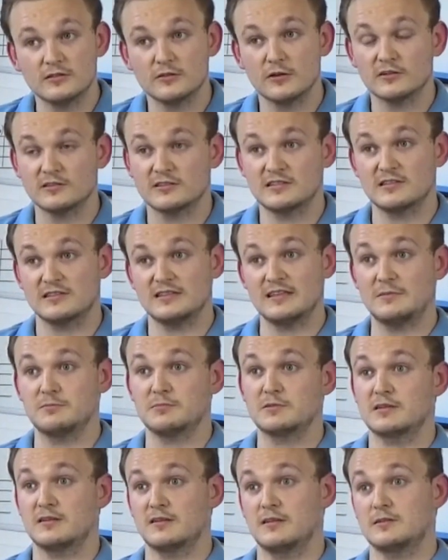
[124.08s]
or deep
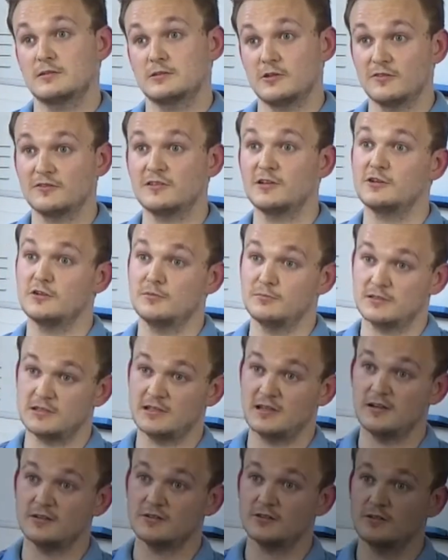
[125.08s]
soft tissue
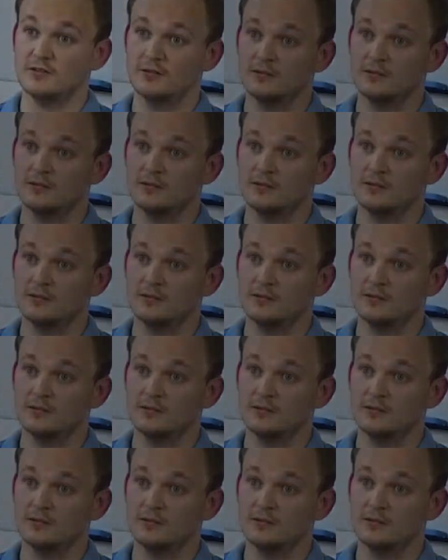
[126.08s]
massage.